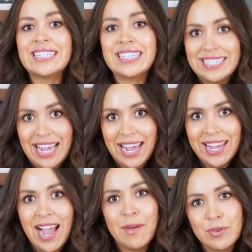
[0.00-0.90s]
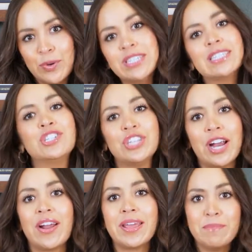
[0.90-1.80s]
today I'm going to
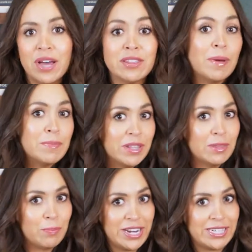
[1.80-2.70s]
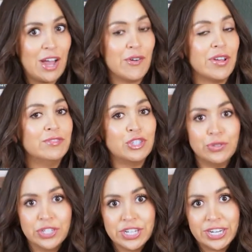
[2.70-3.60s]
share a month-by-month breakdown of
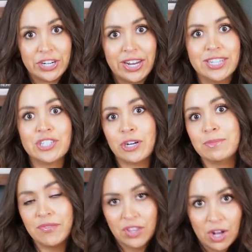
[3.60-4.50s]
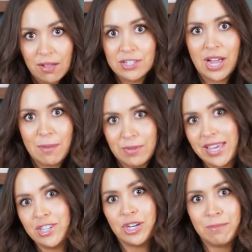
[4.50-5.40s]
junior year in terms of the college
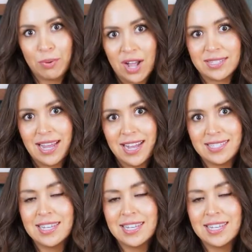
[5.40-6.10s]
application process.